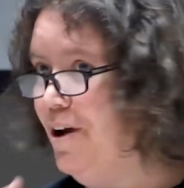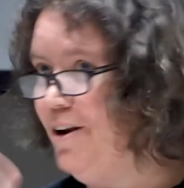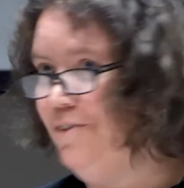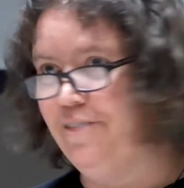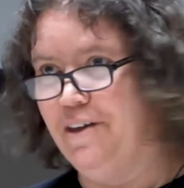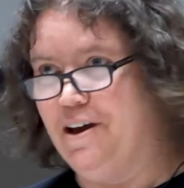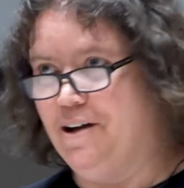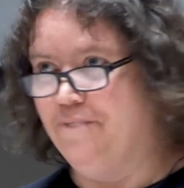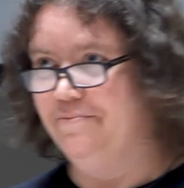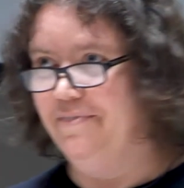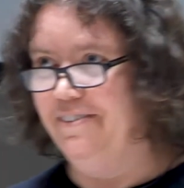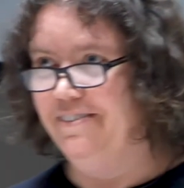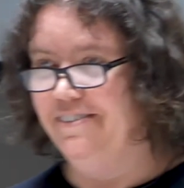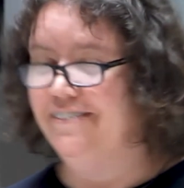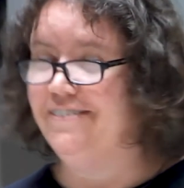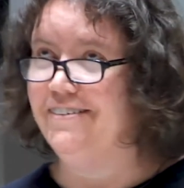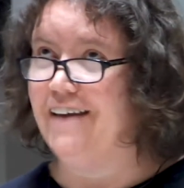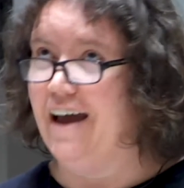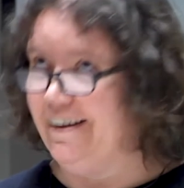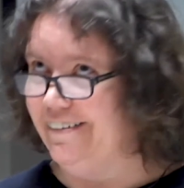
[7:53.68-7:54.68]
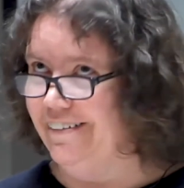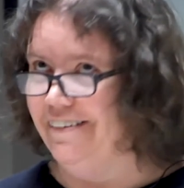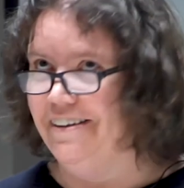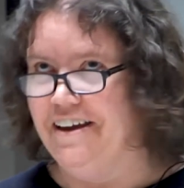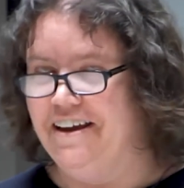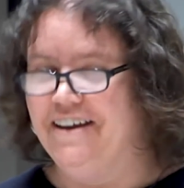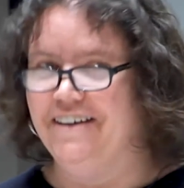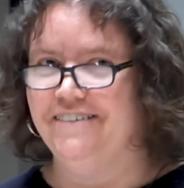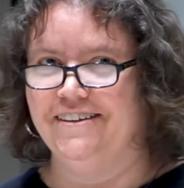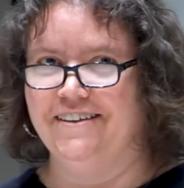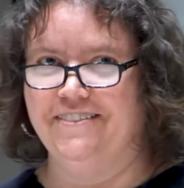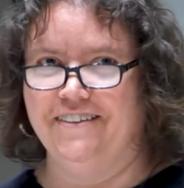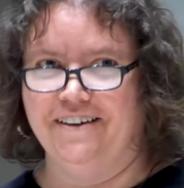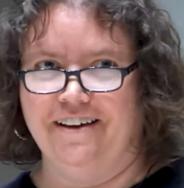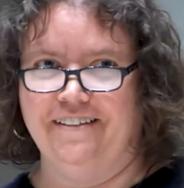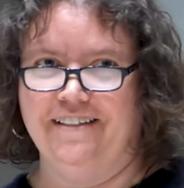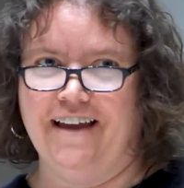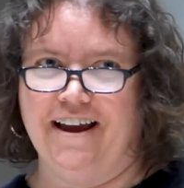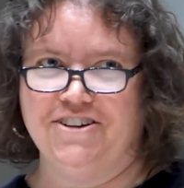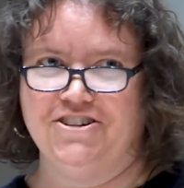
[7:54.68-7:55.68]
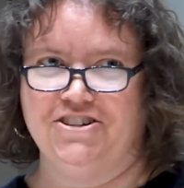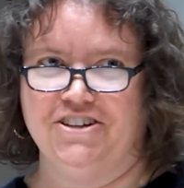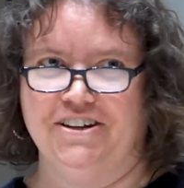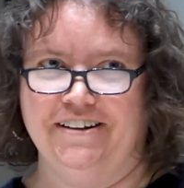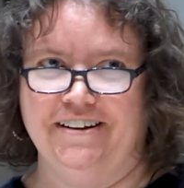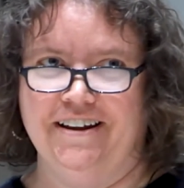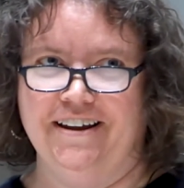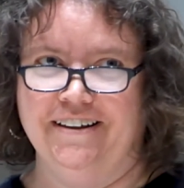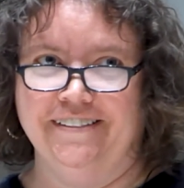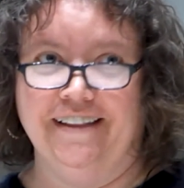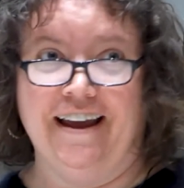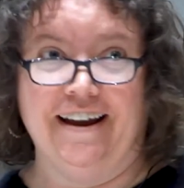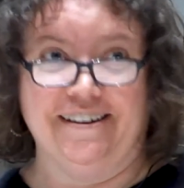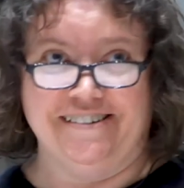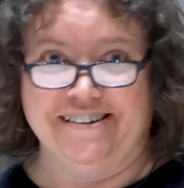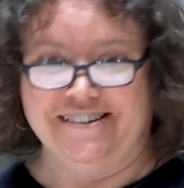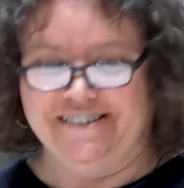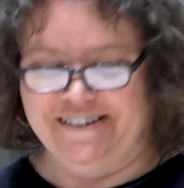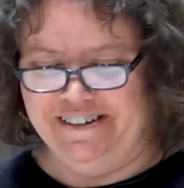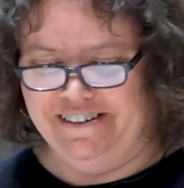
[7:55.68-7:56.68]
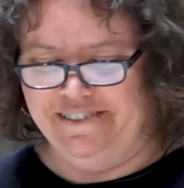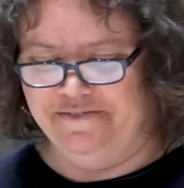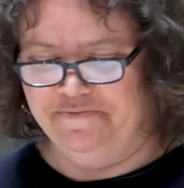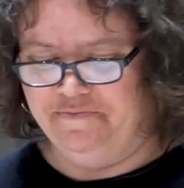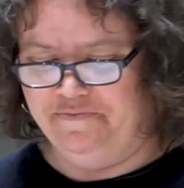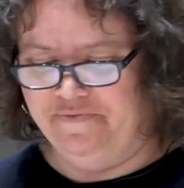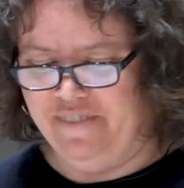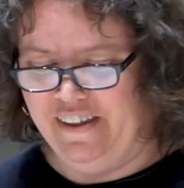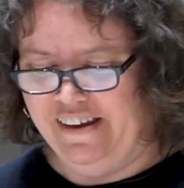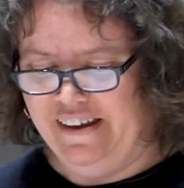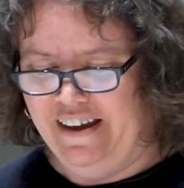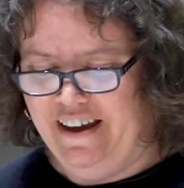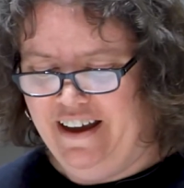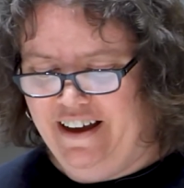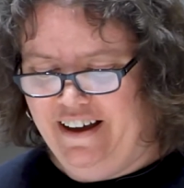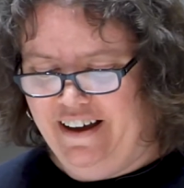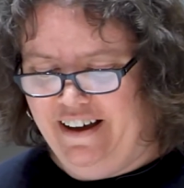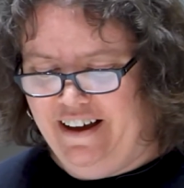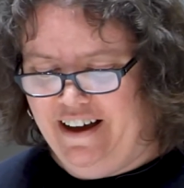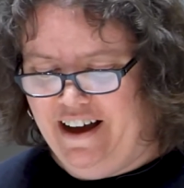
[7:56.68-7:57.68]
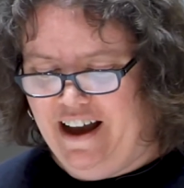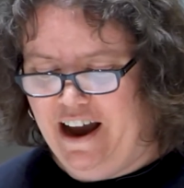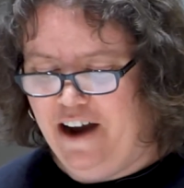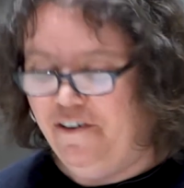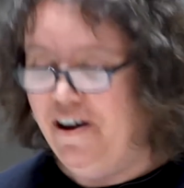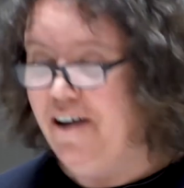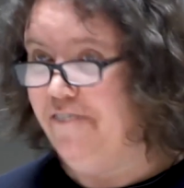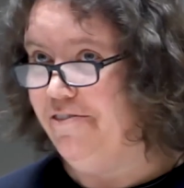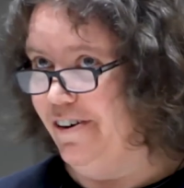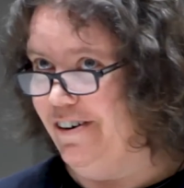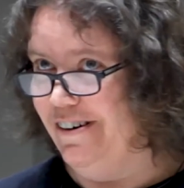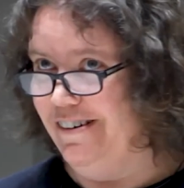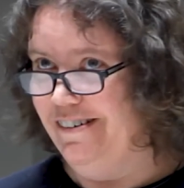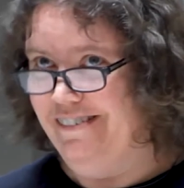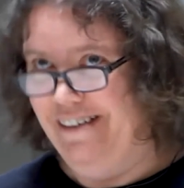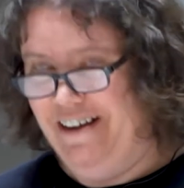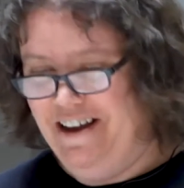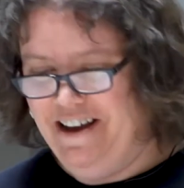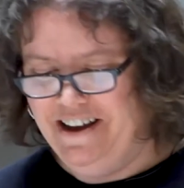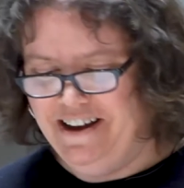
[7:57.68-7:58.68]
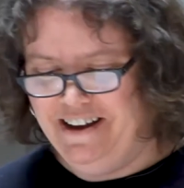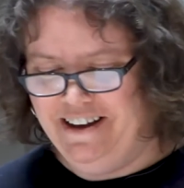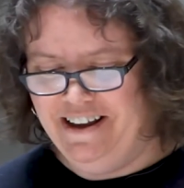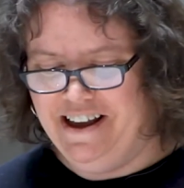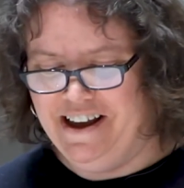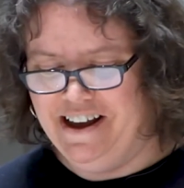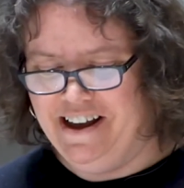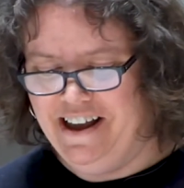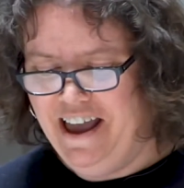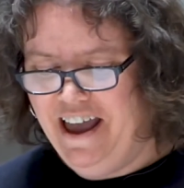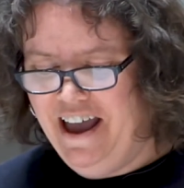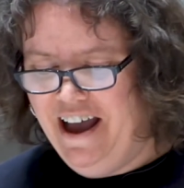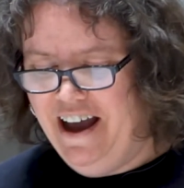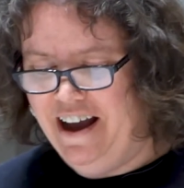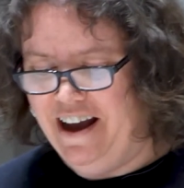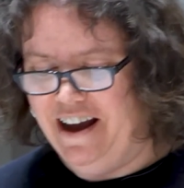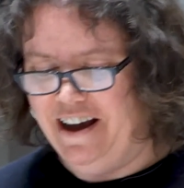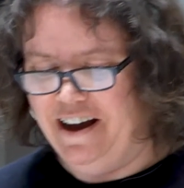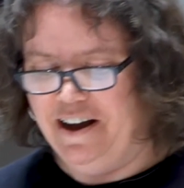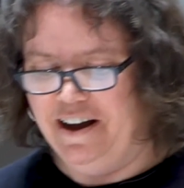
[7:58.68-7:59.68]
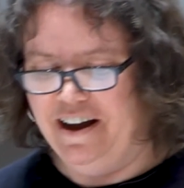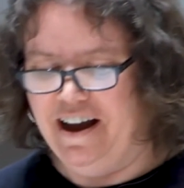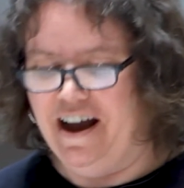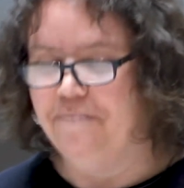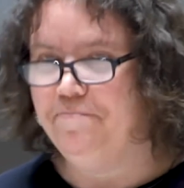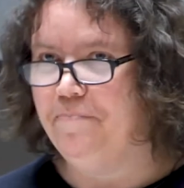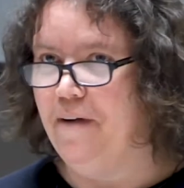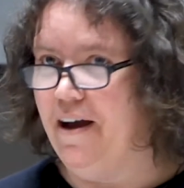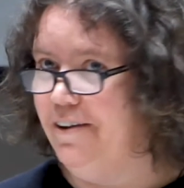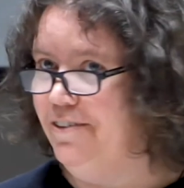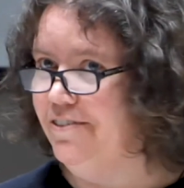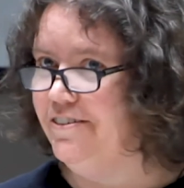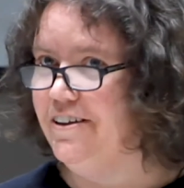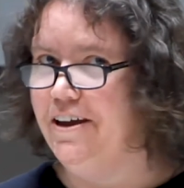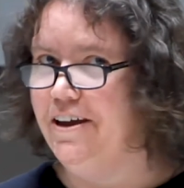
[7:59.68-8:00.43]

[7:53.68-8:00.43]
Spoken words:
one of them, sadly, is in the collection in Lexington. However, I used